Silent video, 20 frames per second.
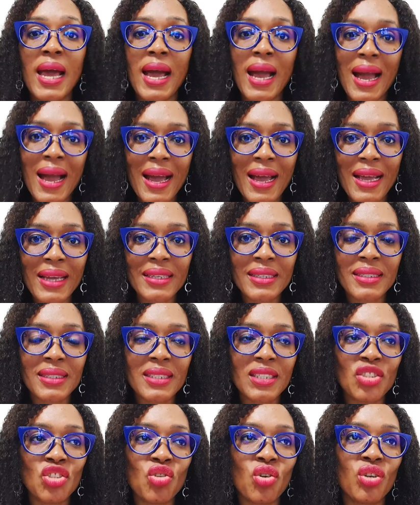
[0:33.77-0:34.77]

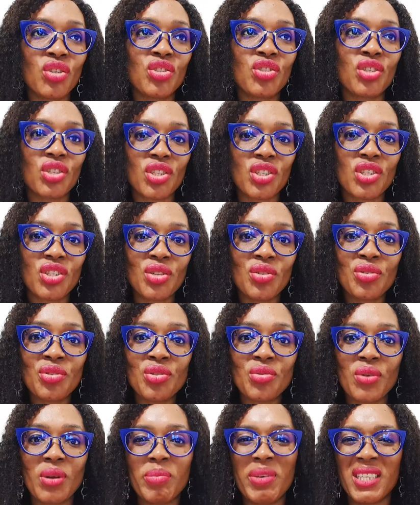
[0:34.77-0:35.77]
and you're just used
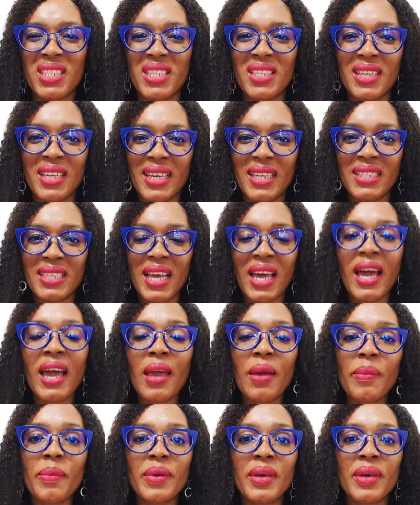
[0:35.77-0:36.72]
to a particular type,